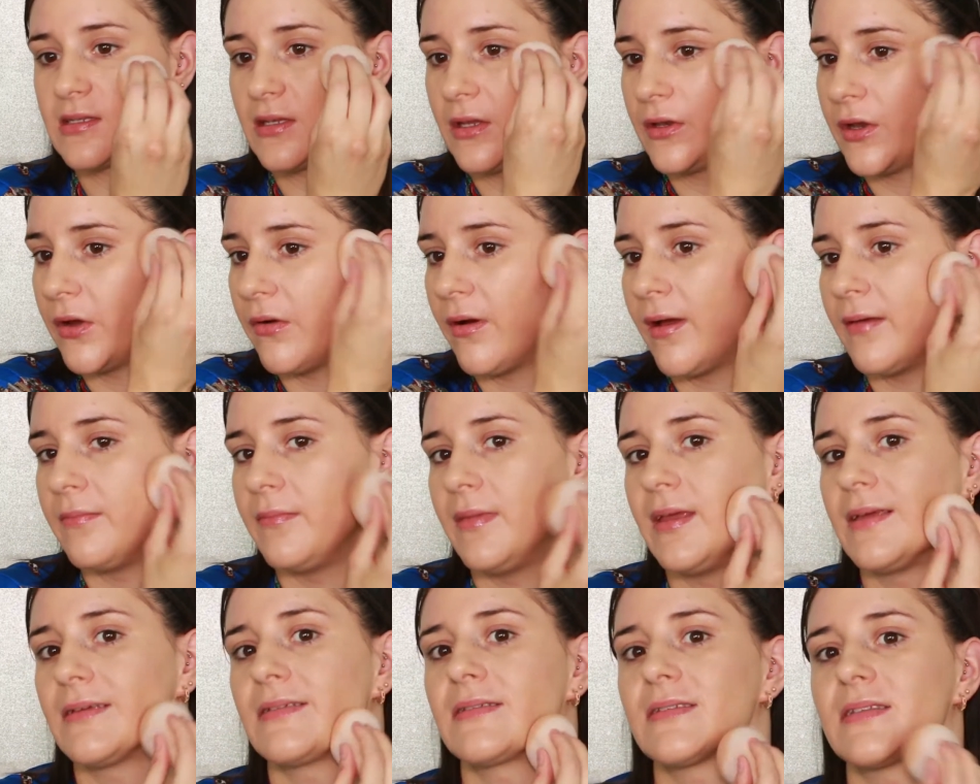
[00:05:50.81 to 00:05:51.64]
You know, I
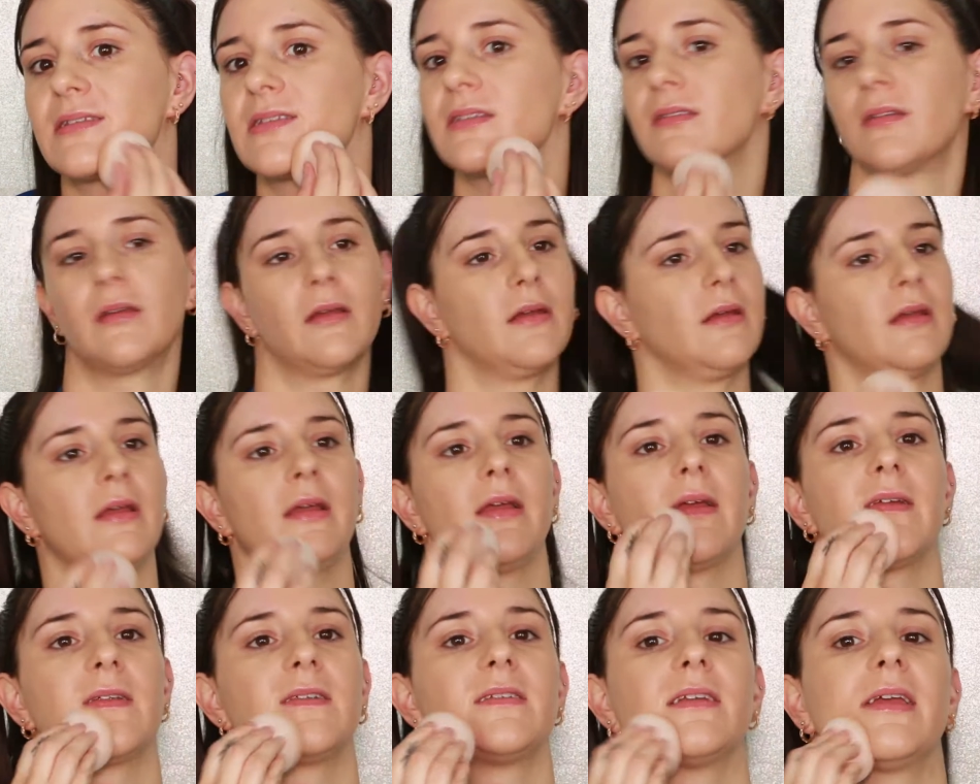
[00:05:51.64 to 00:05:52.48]
mix
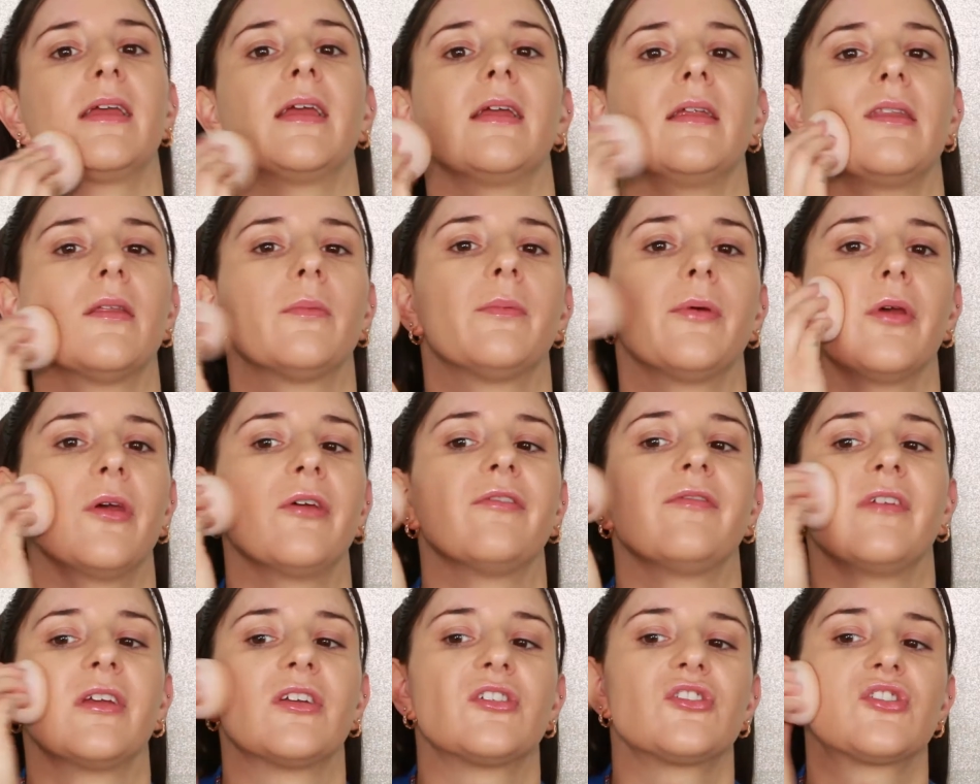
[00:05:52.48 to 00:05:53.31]
to get the
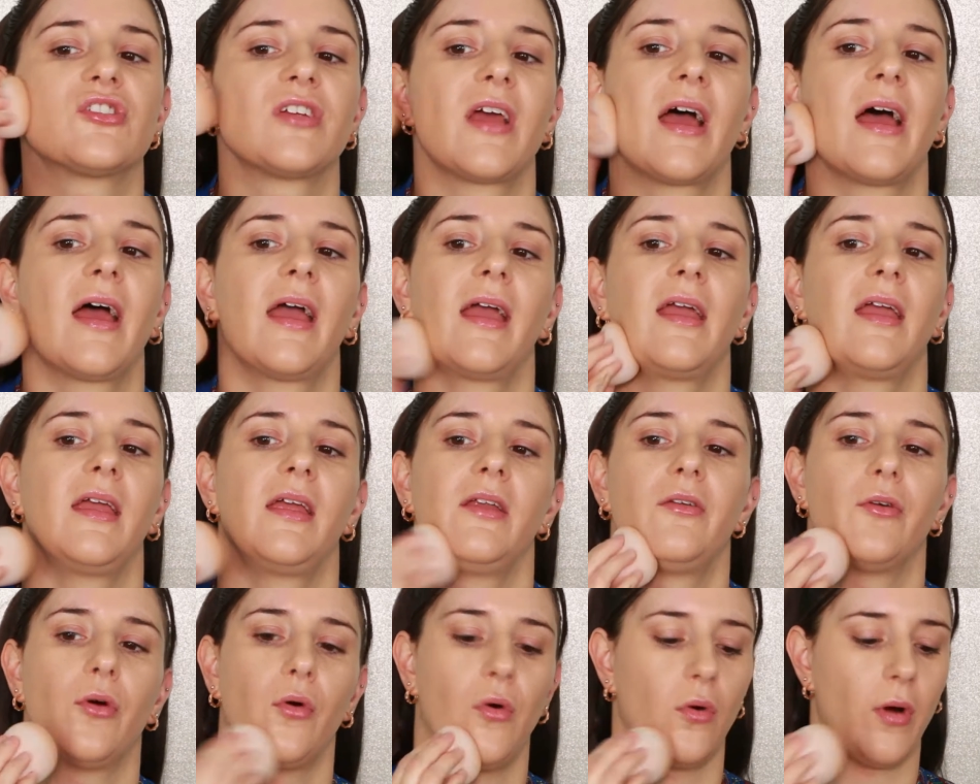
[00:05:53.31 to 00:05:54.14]
perfect
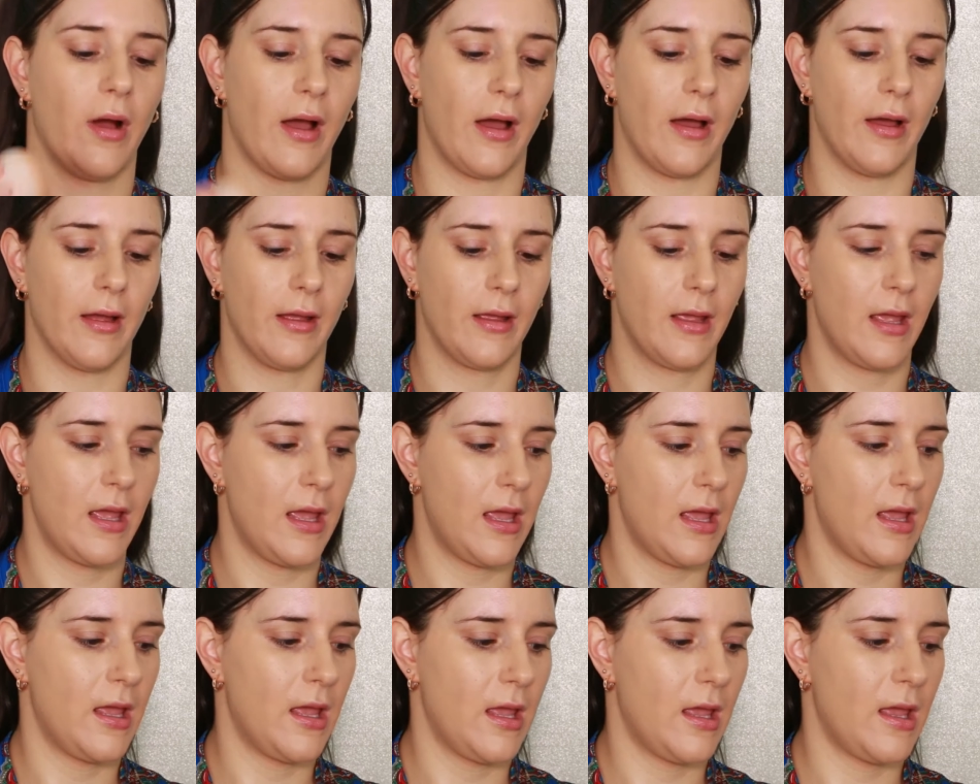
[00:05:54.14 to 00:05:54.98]
shade, or
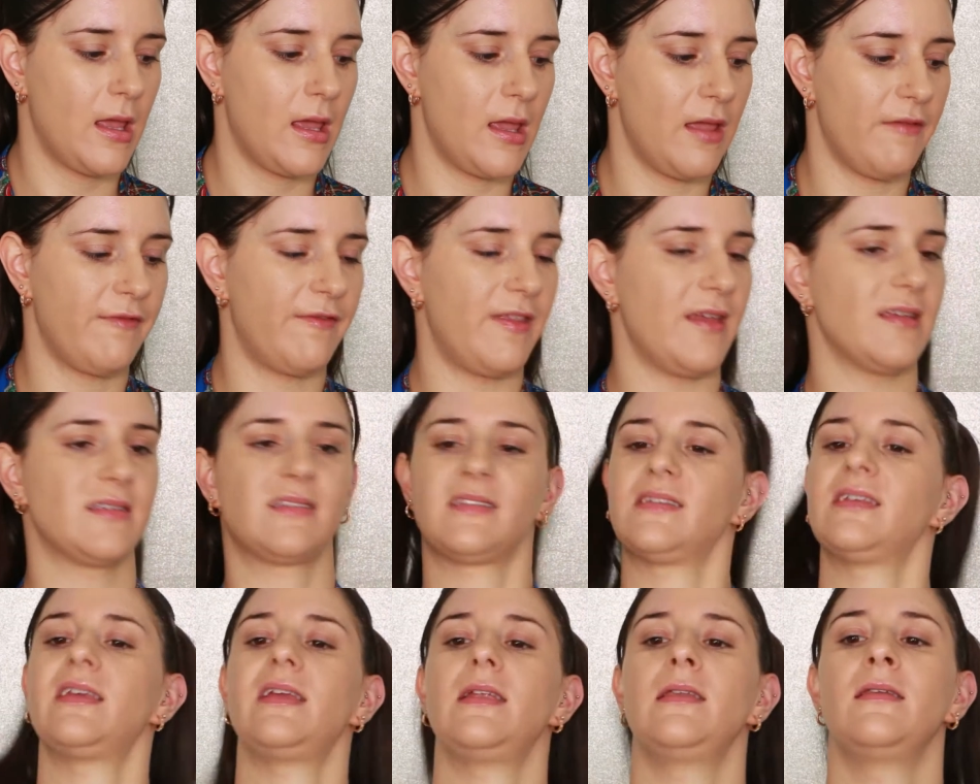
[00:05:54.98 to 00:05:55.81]
if their
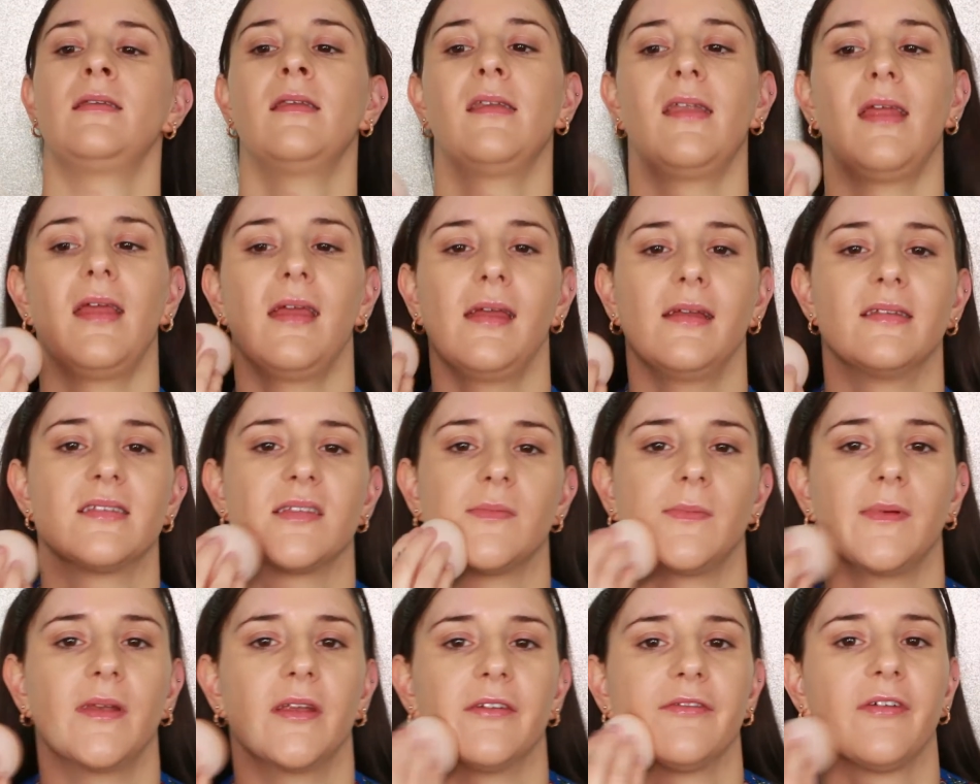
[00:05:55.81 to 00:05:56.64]
skin needs a
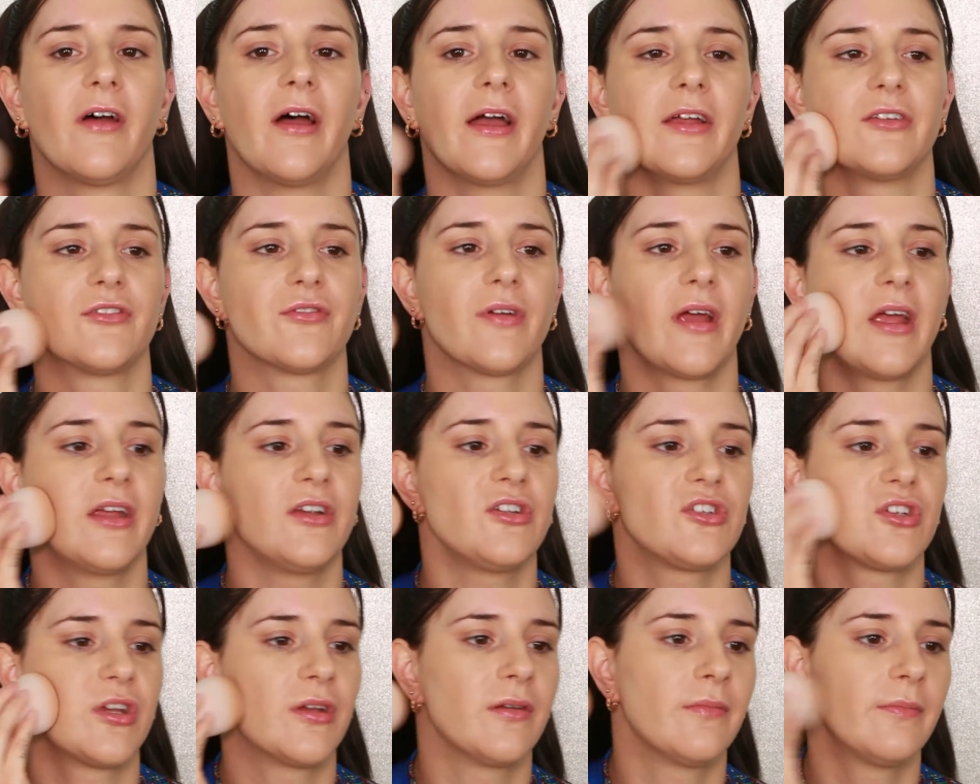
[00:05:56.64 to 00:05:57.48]
bit of
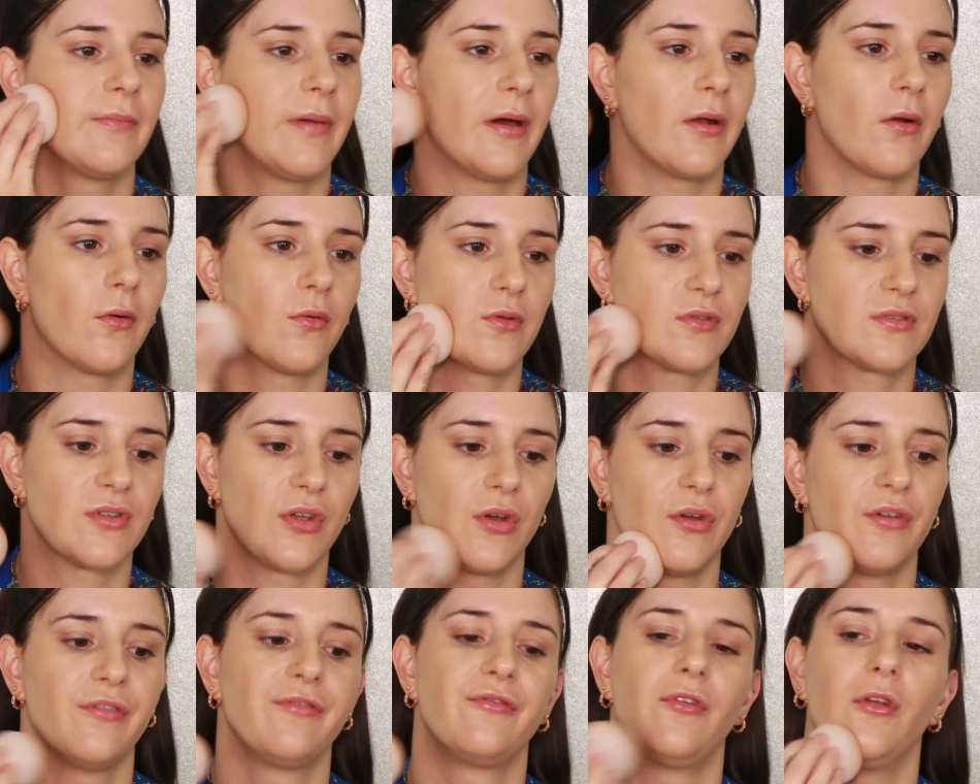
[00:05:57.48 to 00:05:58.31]
hydration but also
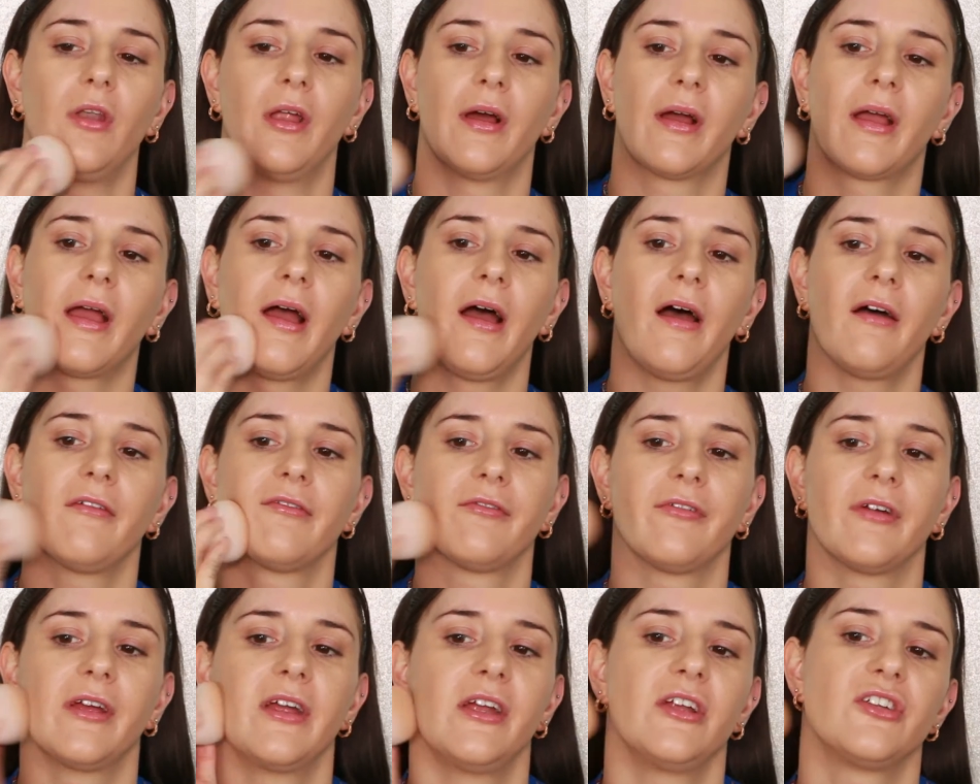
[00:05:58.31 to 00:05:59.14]
fuller
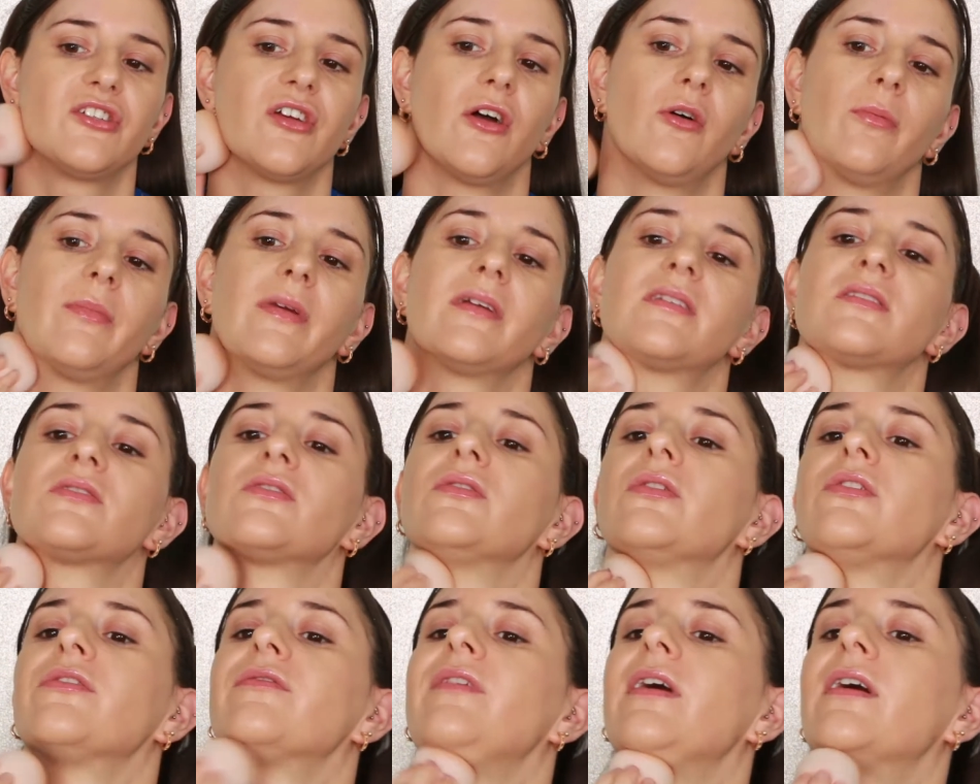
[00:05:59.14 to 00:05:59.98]
coverage, I'll mix
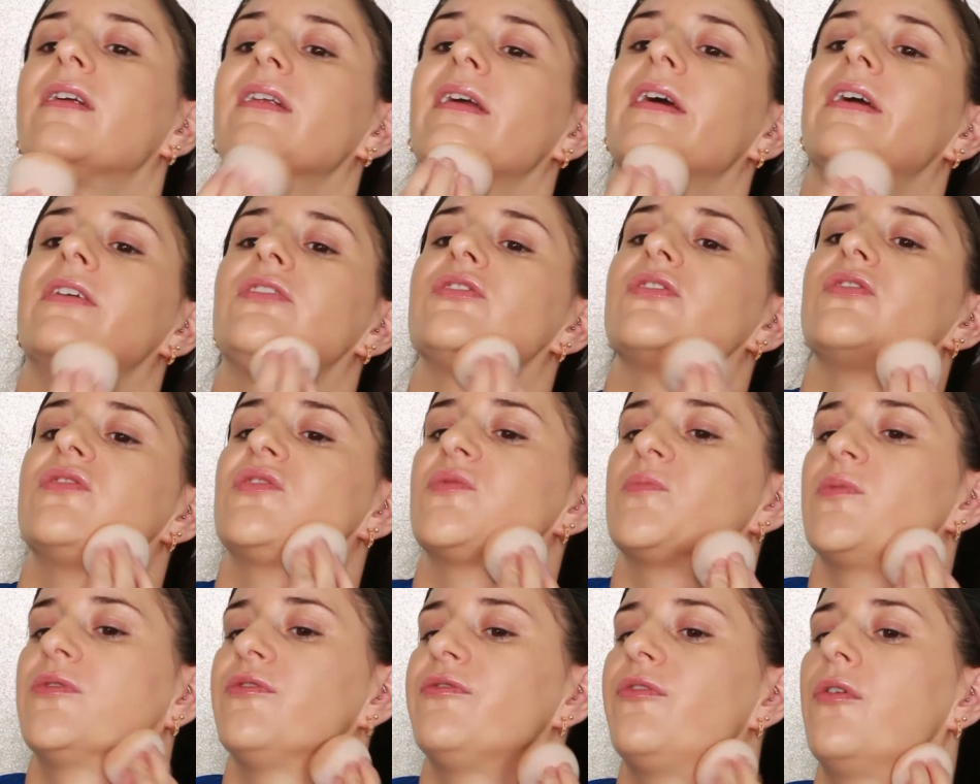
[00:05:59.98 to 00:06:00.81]
2 foundations
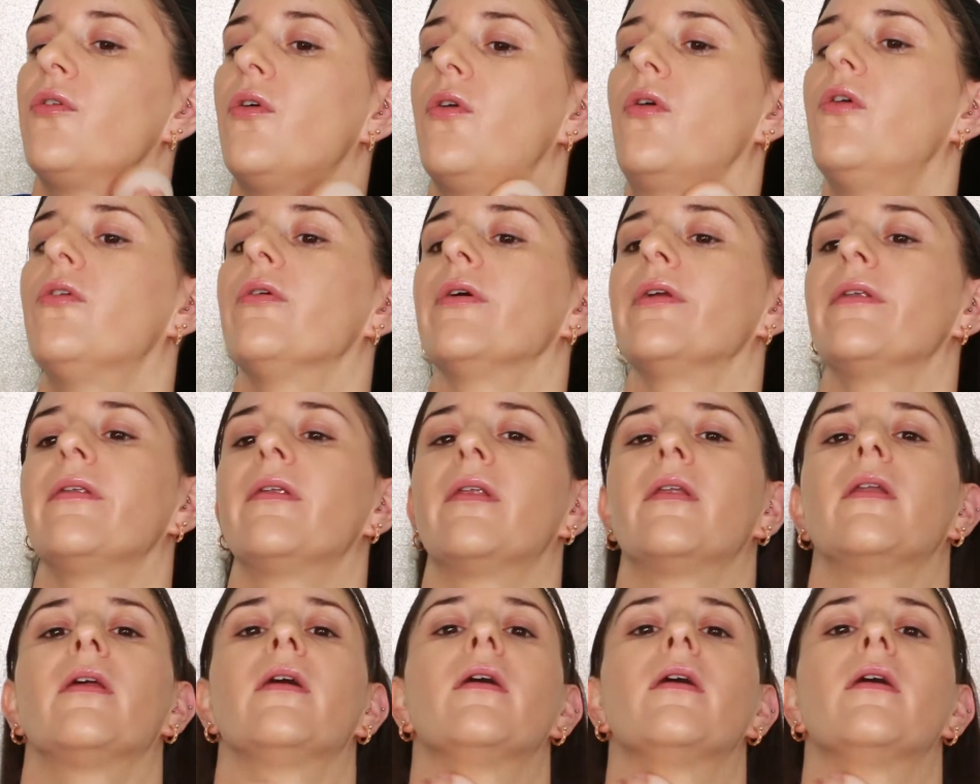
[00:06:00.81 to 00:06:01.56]
before and